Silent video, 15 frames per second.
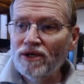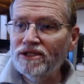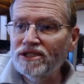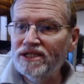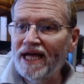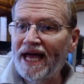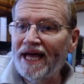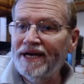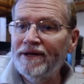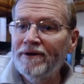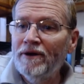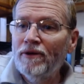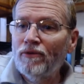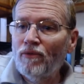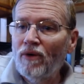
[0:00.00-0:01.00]
than,
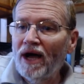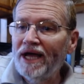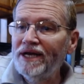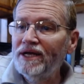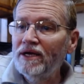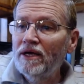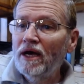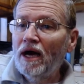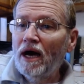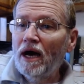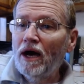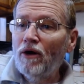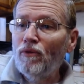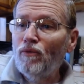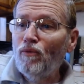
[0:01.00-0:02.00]
right,
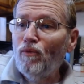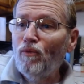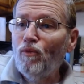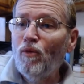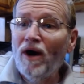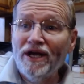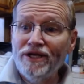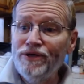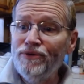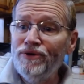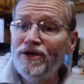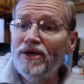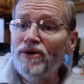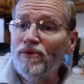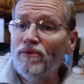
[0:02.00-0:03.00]
what you
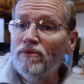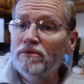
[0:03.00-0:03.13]
do.